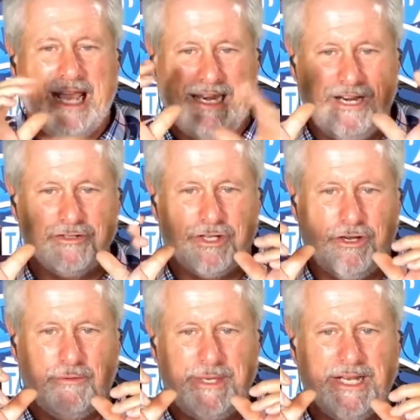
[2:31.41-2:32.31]
And there's
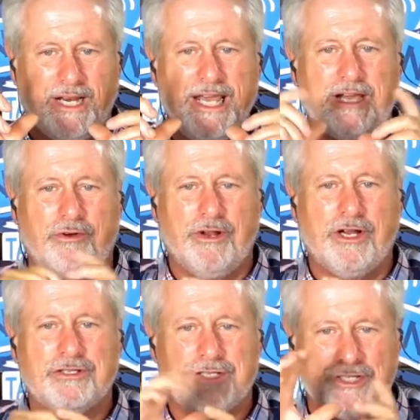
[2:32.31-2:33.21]
going to be a link on
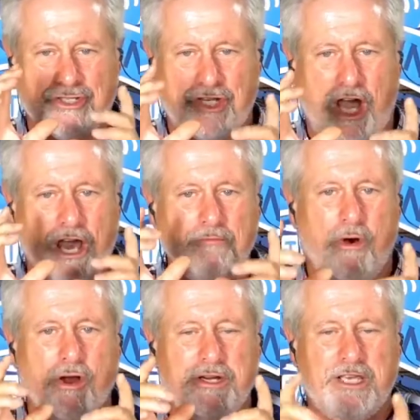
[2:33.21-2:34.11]
there that says John
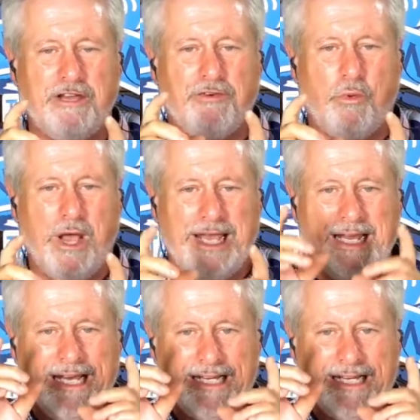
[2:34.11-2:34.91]
Martin Giveaway.